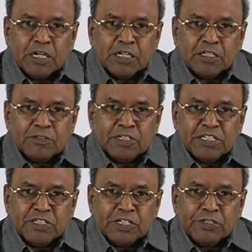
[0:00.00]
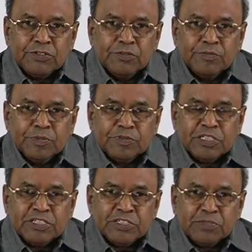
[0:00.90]
another one is a cube,
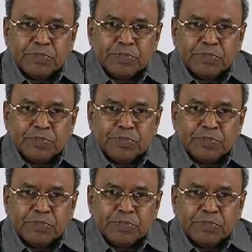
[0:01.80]
there is a